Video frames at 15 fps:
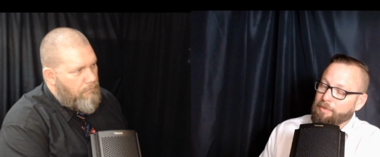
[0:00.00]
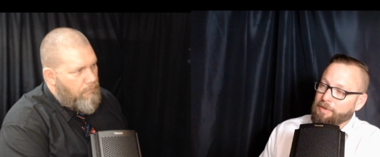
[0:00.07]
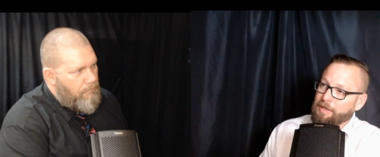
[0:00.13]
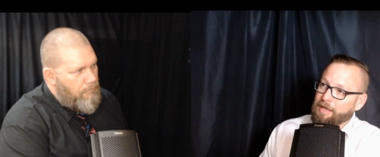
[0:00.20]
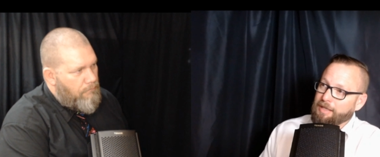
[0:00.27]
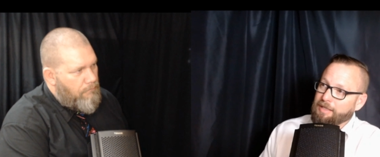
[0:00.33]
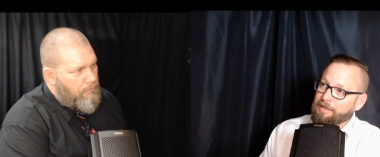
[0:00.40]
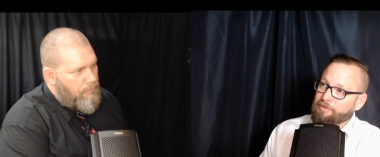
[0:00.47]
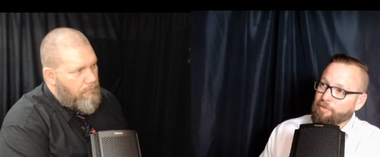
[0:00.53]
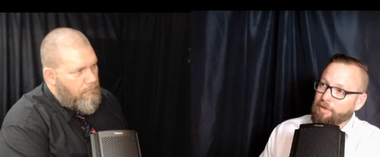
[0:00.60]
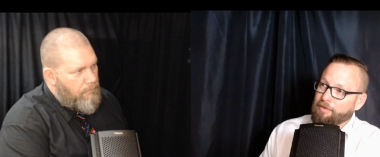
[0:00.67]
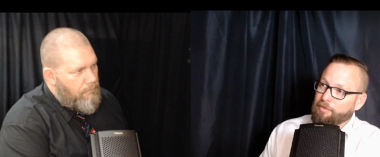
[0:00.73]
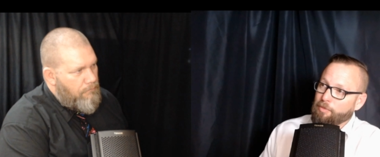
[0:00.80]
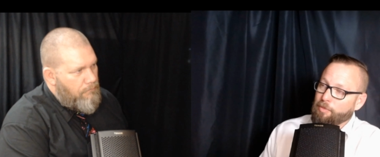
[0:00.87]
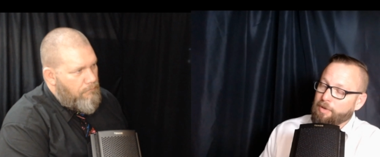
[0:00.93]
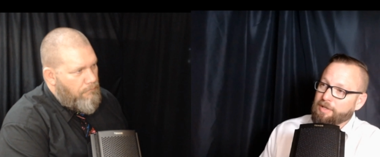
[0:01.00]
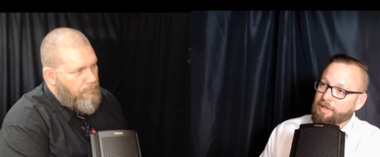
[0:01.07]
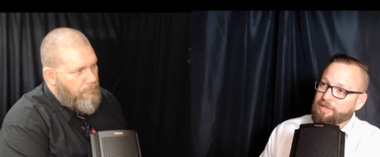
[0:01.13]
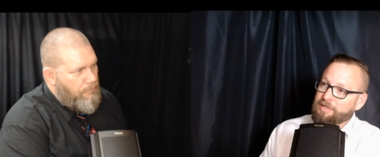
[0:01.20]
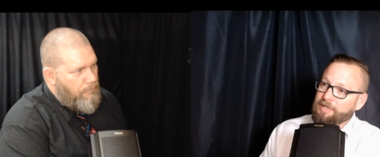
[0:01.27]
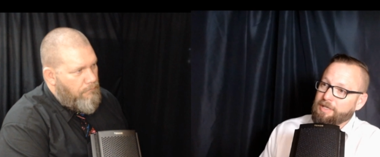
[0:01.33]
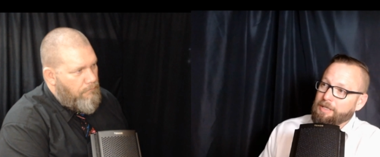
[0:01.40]
Speaker 1: on the idea of whatever it
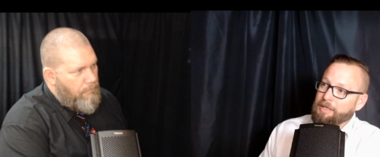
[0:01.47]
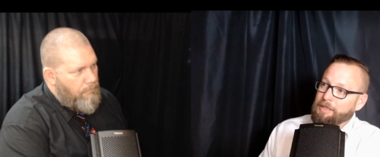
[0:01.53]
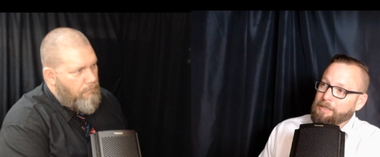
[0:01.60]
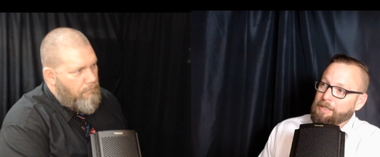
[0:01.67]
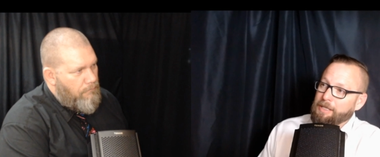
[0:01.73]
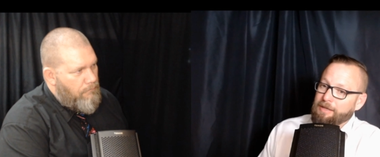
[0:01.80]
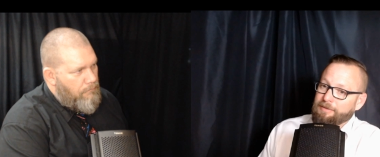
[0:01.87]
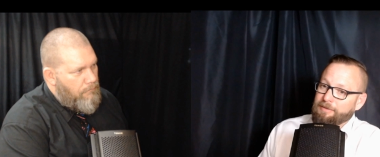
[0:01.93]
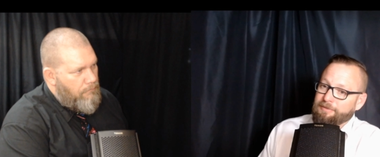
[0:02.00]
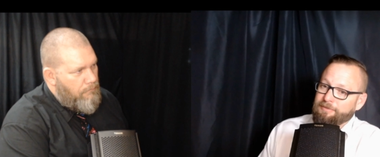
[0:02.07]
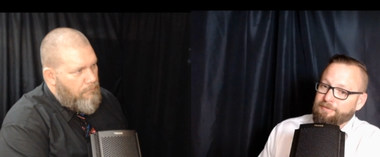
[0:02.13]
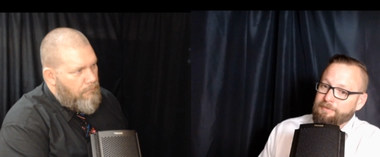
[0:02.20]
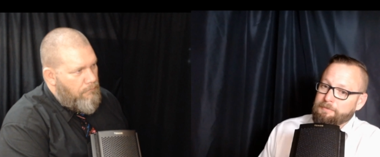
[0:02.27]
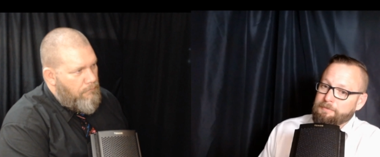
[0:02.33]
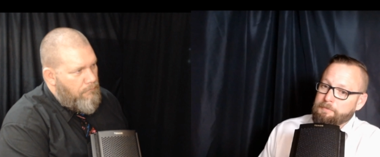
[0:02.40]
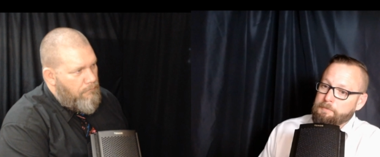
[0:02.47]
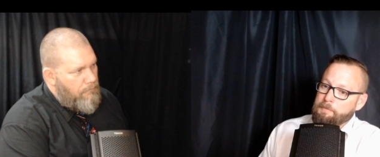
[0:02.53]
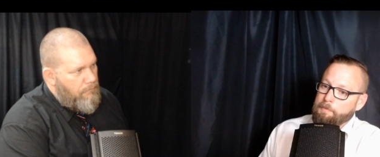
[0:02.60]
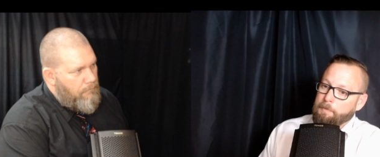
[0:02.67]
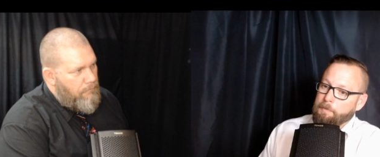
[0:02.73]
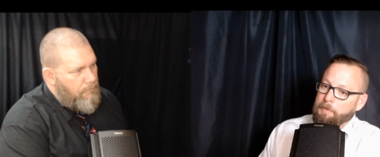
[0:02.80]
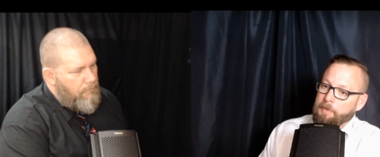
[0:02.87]
was. If
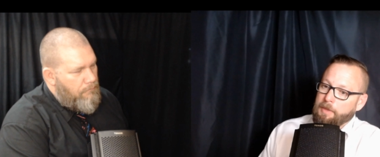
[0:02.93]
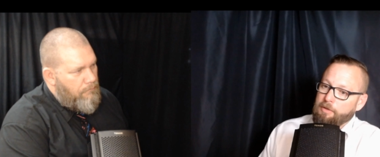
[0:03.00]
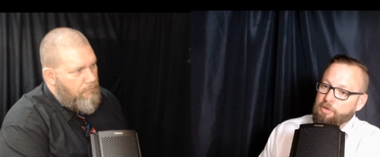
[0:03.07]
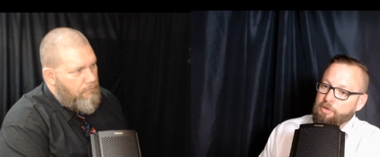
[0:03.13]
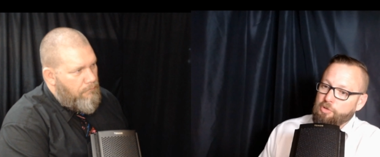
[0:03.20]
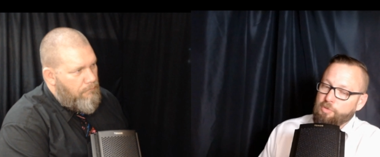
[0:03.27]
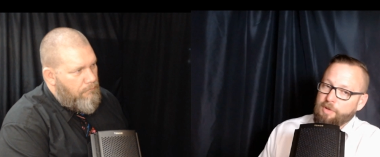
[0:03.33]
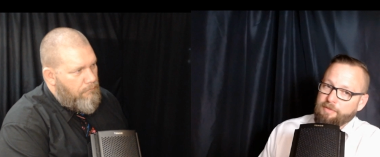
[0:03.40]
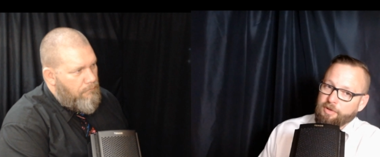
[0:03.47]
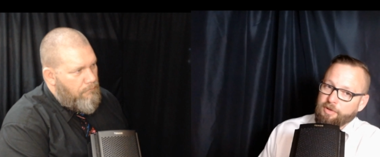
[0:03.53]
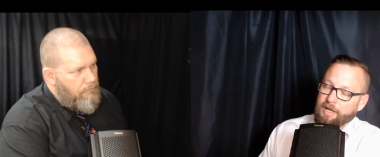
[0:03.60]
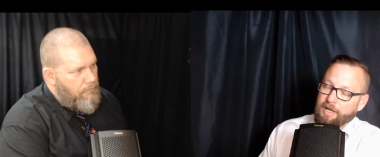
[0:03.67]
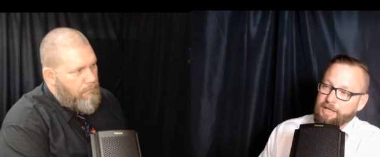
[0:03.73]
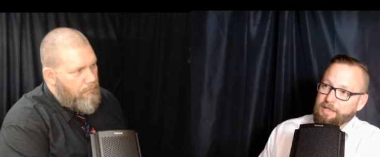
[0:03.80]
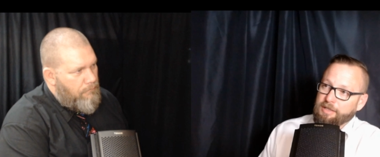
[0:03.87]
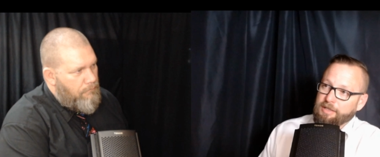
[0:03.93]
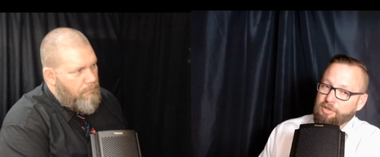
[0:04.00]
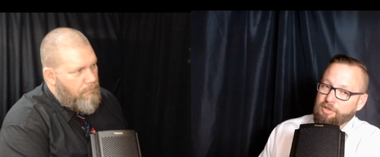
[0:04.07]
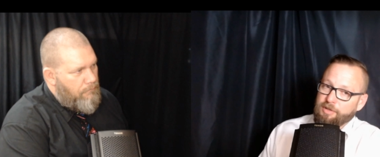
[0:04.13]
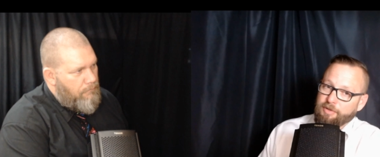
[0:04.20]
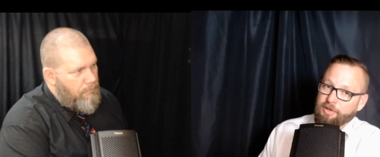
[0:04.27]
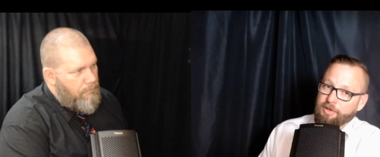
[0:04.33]
you have a good idea and
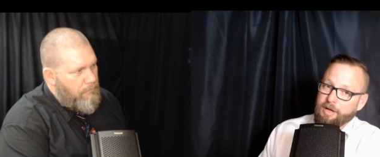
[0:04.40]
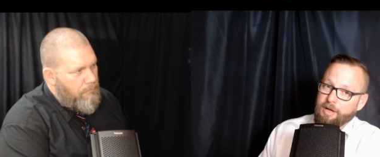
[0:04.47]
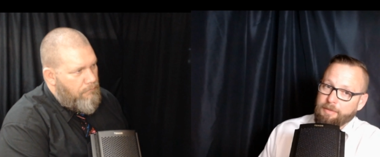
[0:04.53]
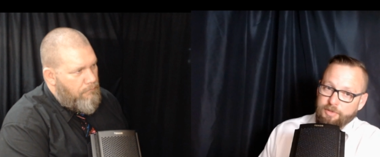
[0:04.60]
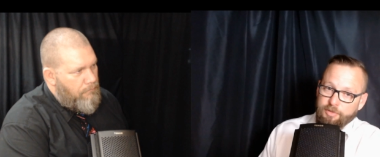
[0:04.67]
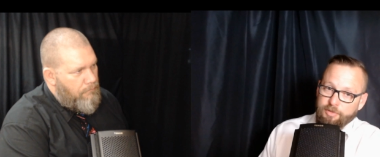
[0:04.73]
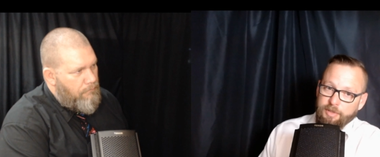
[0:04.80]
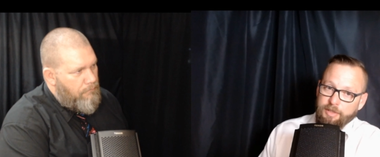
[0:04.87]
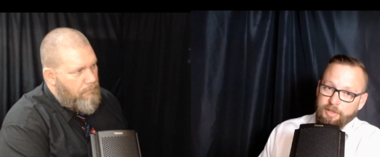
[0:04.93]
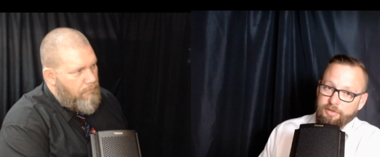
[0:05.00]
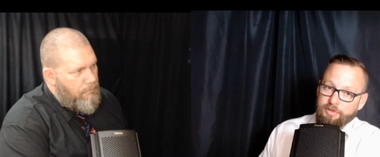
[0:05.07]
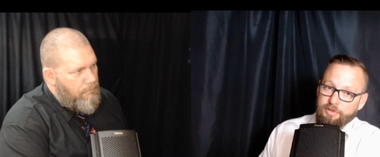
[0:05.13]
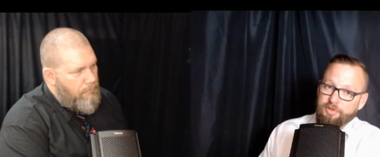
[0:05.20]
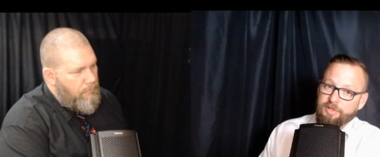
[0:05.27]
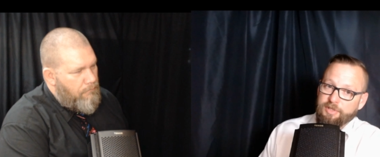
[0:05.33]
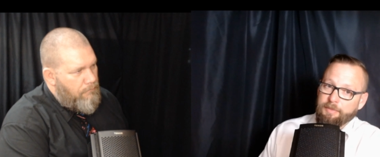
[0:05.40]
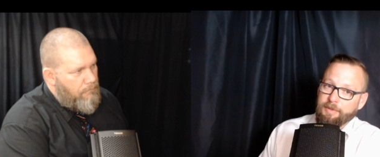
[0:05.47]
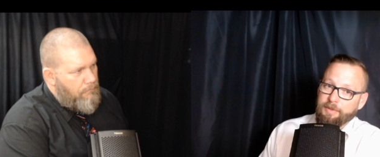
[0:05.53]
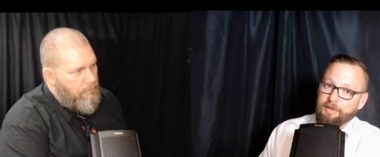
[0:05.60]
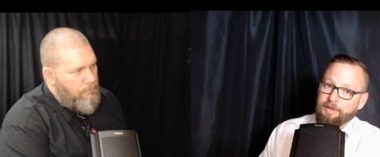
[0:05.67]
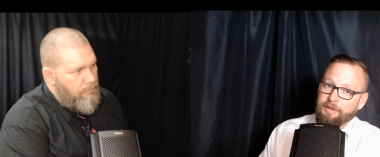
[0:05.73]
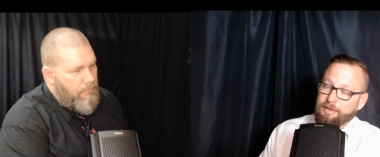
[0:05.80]
you have a good opportunity to do
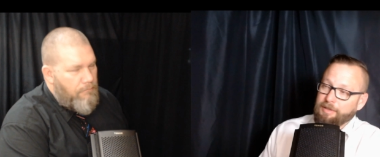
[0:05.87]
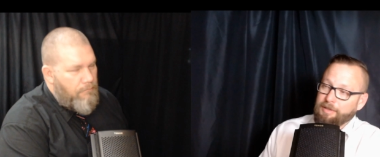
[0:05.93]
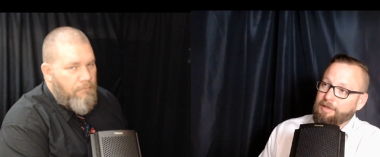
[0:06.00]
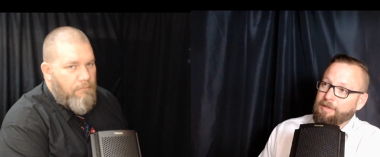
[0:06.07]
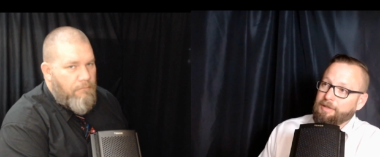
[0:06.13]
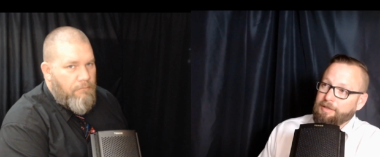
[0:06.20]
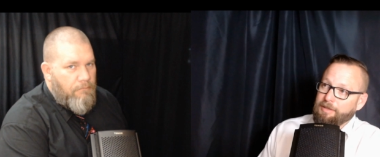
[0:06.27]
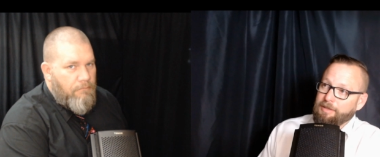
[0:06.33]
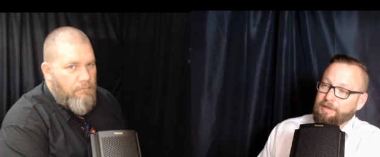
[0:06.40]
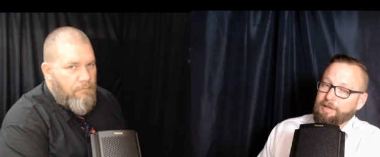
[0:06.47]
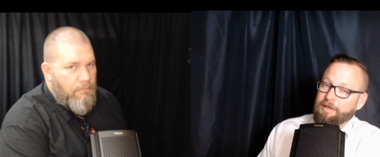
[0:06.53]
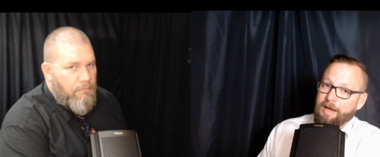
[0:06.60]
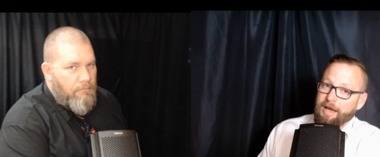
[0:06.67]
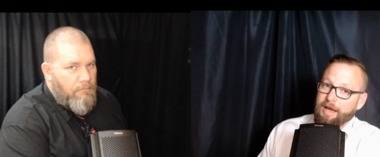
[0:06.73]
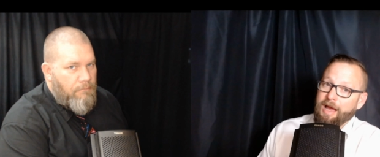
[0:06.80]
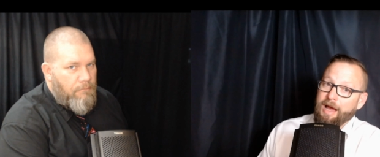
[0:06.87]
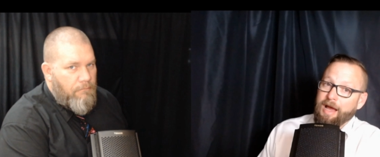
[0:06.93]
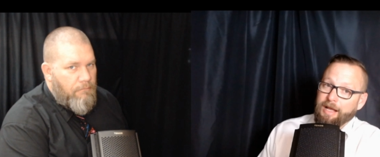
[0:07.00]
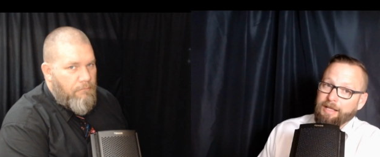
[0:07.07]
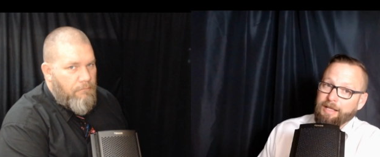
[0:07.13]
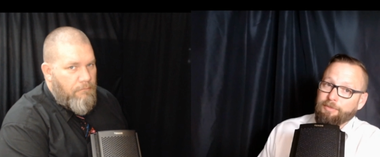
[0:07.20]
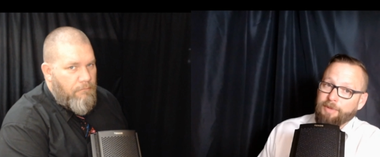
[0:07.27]
something, I
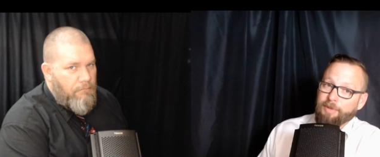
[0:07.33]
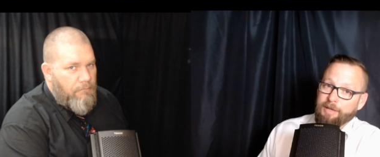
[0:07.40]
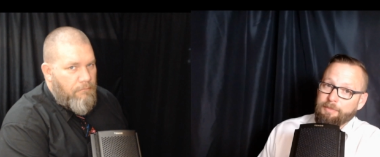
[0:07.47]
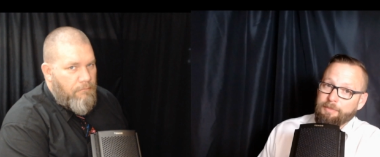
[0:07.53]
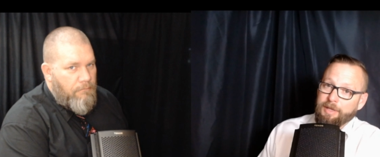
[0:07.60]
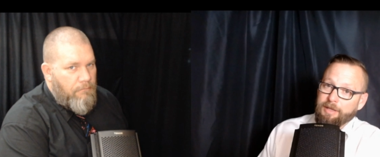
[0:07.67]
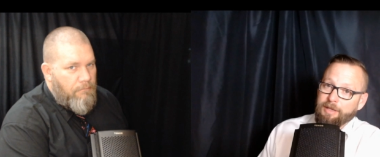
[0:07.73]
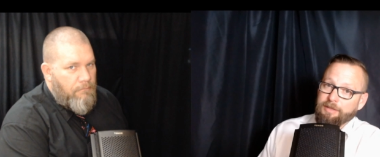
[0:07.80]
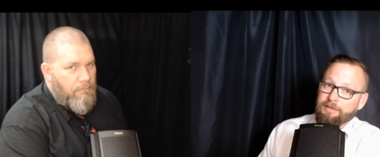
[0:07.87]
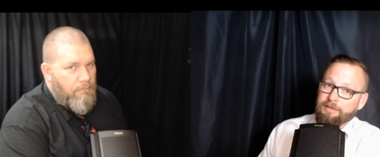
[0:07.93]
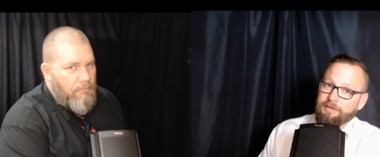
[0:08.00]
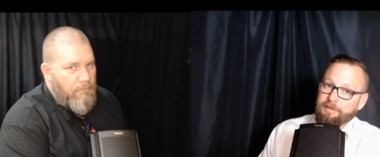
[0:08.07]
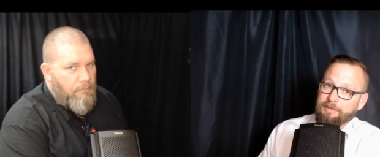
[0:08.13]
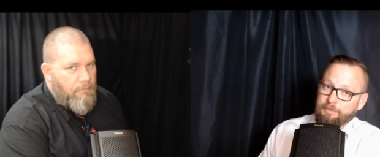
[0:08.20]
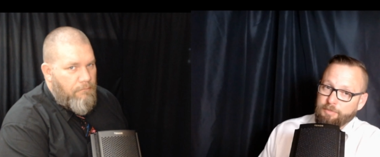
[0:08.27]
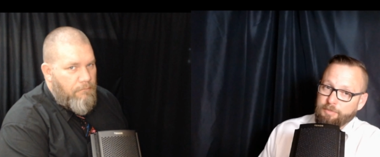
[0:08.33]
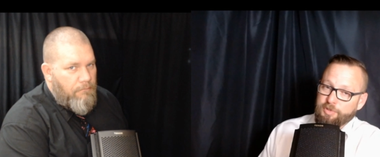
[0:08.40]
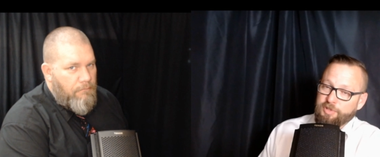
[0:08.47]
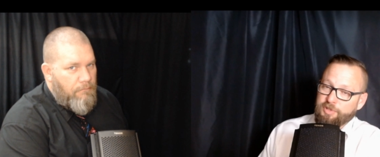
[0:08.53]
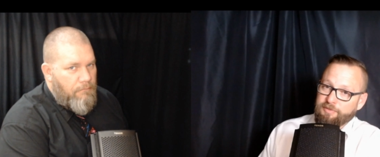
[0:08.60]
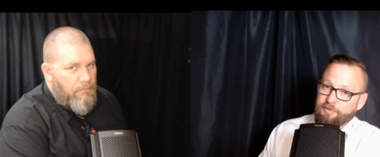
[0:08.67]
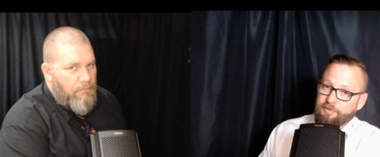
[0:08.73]
highly recommend
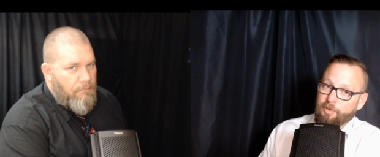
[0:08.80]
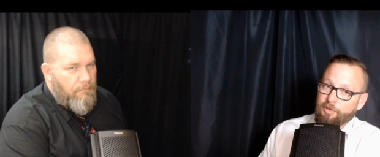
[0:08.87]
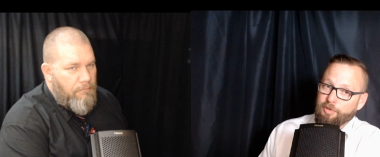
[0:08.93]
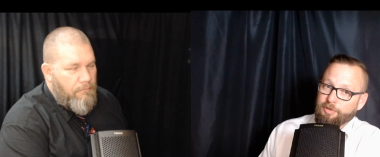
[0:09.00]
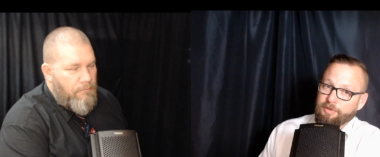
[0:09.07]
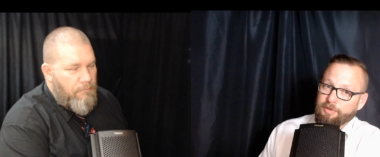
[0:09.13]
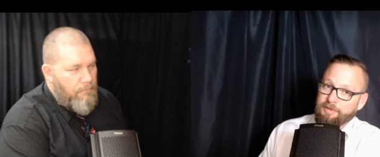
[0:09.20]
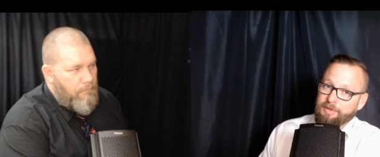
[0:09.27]
pushing forward.